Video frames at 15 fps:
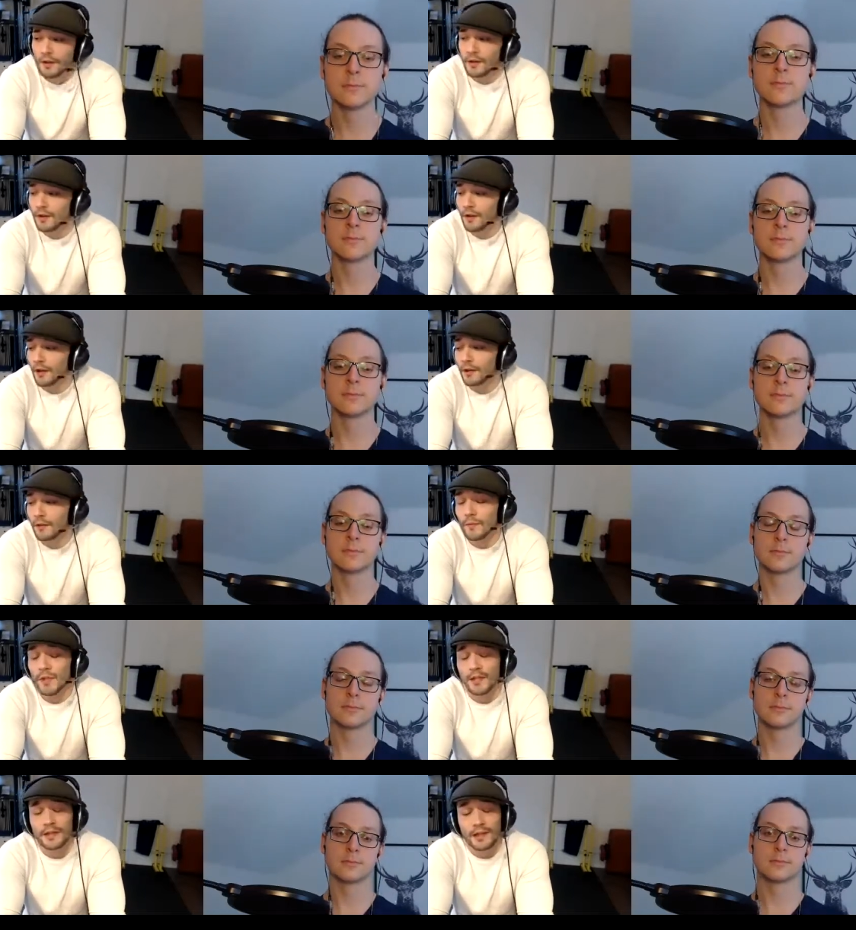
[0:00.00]
Speaker 1: uh,
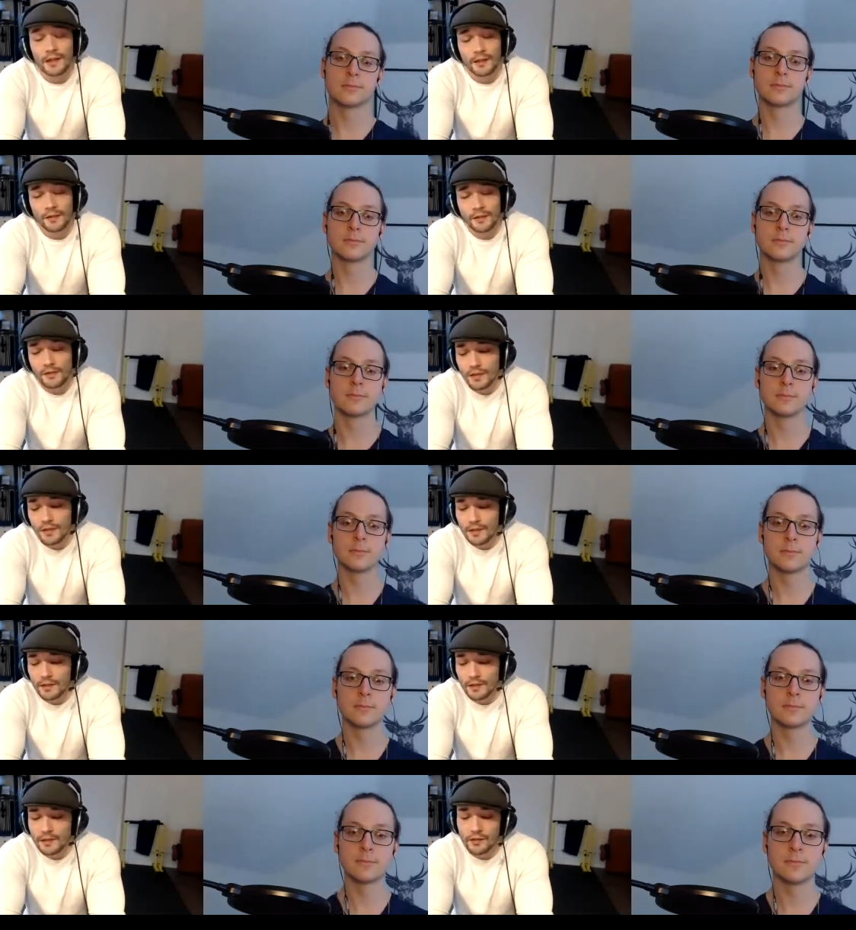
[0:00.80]

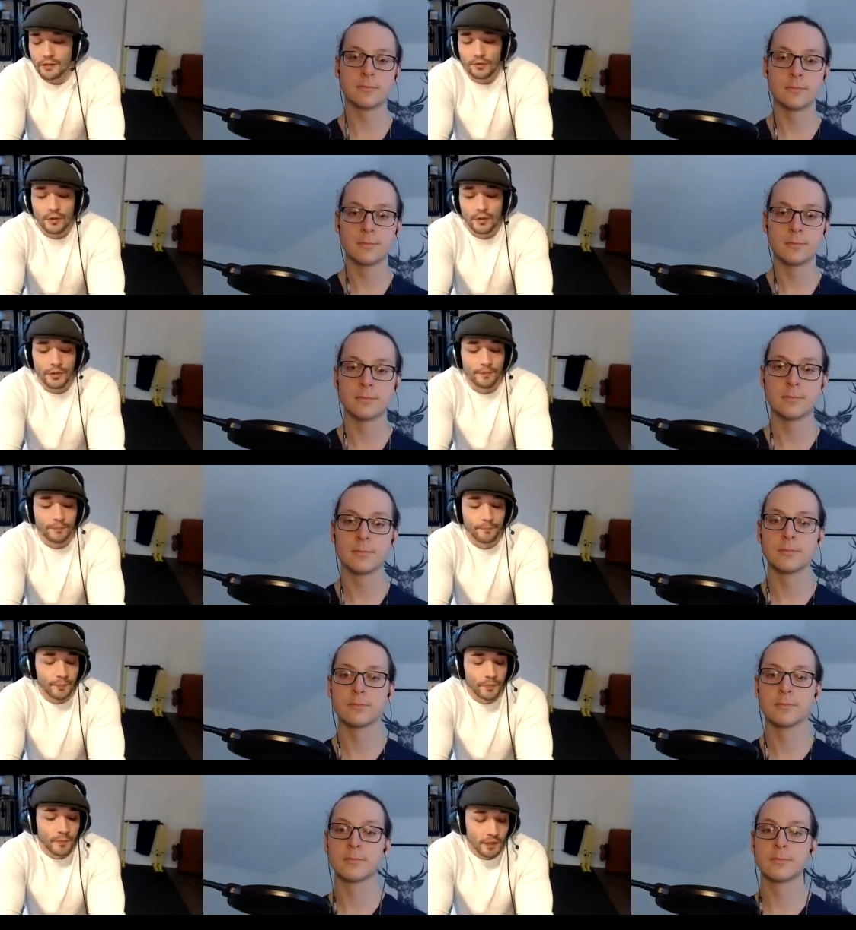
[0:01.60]
misdiagnosis, or
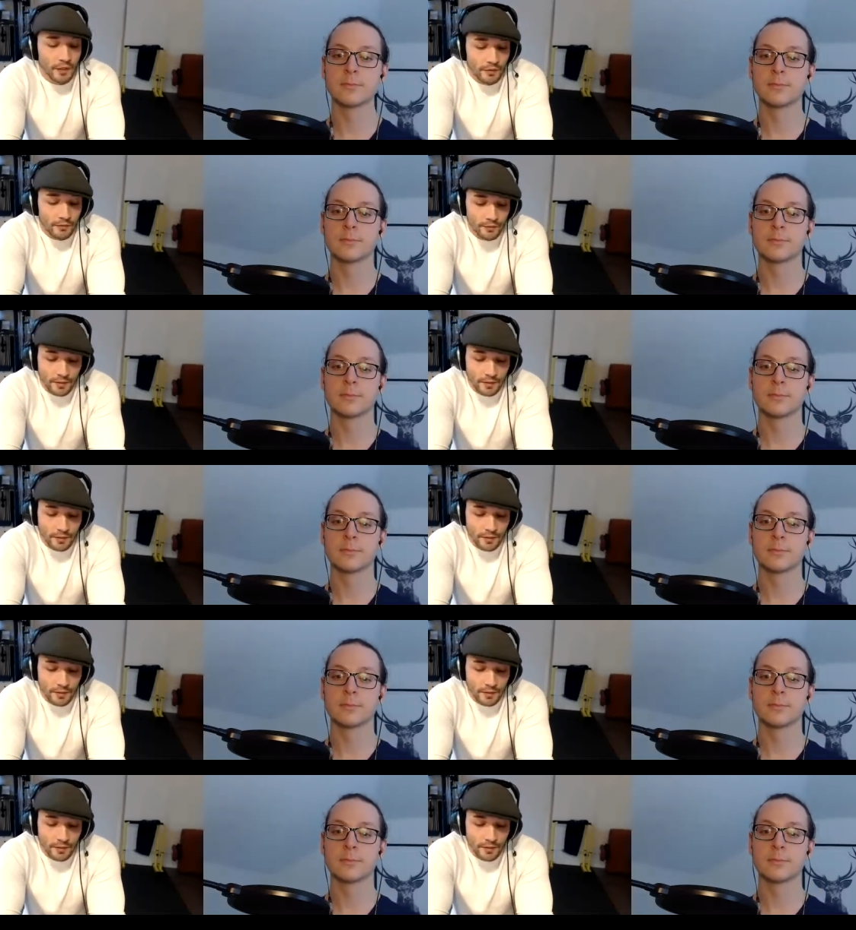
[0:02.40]
you know,